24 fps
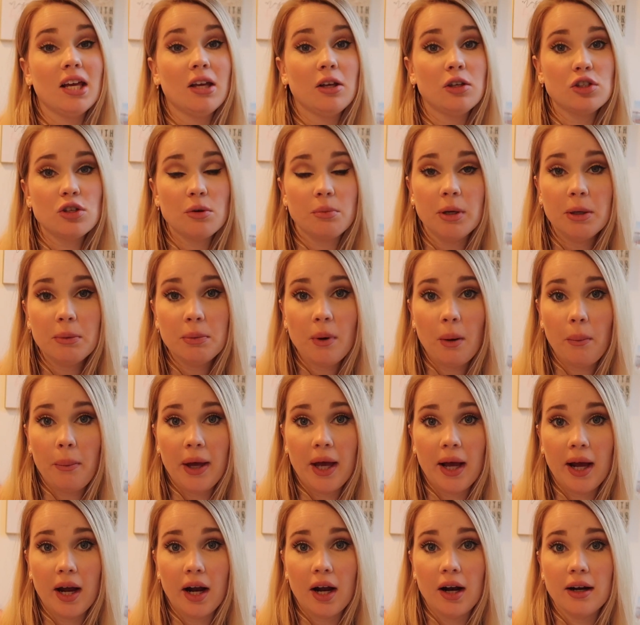So be
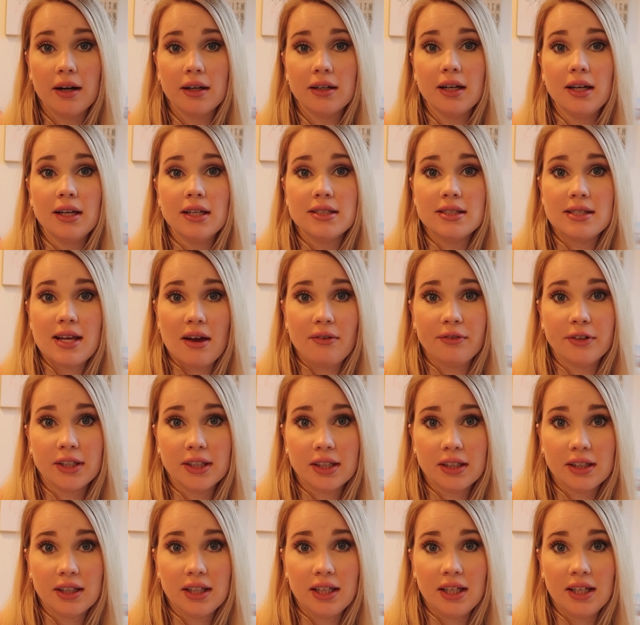prepared.
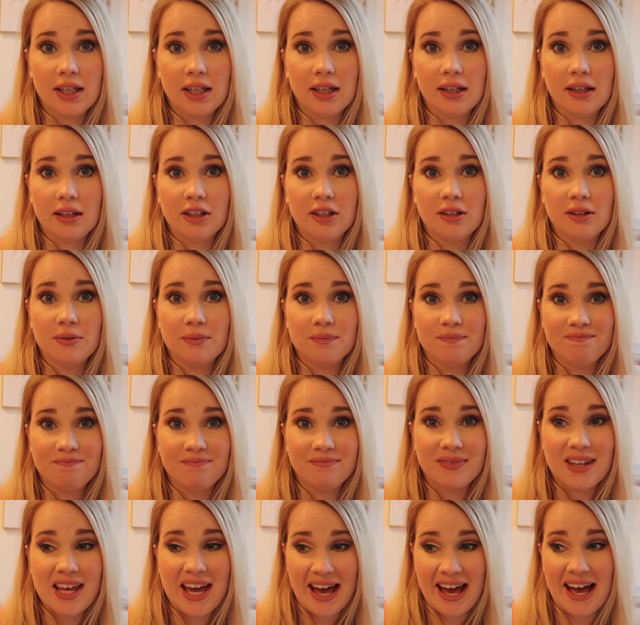Definitely
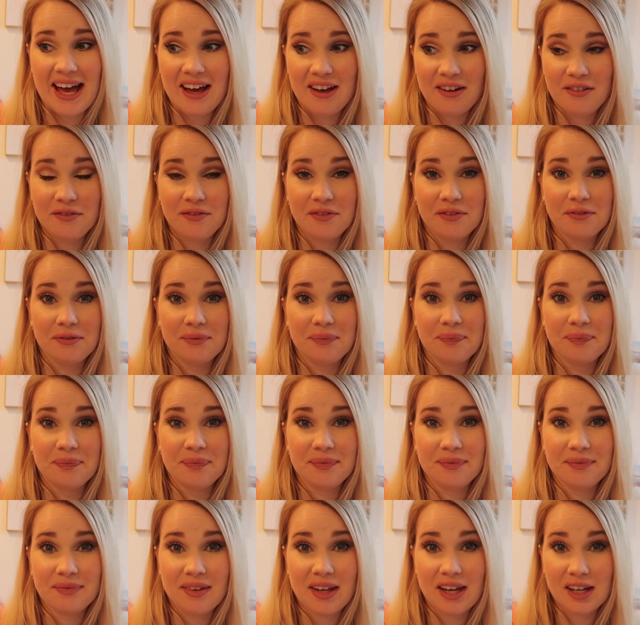have
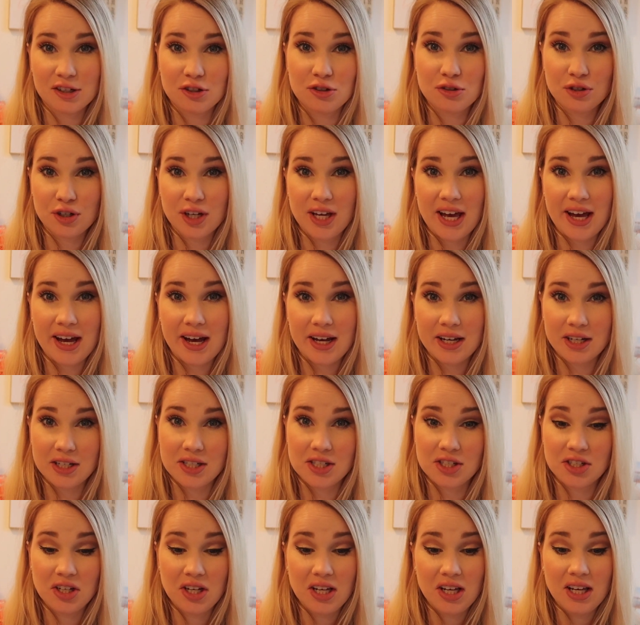extra
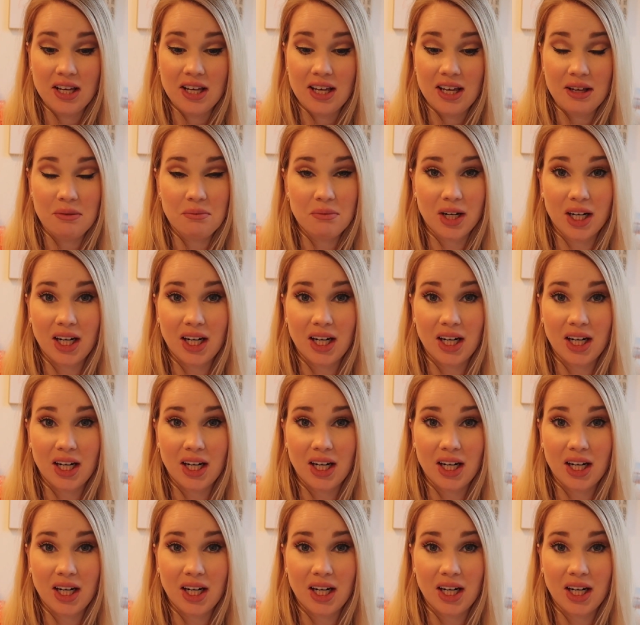cash and